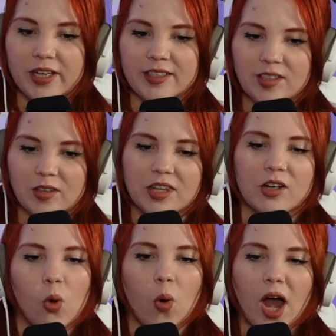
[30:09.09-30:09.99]
is it the
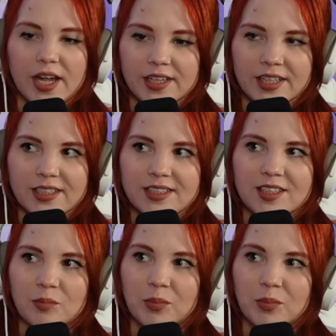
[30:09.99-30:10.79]
quietness, the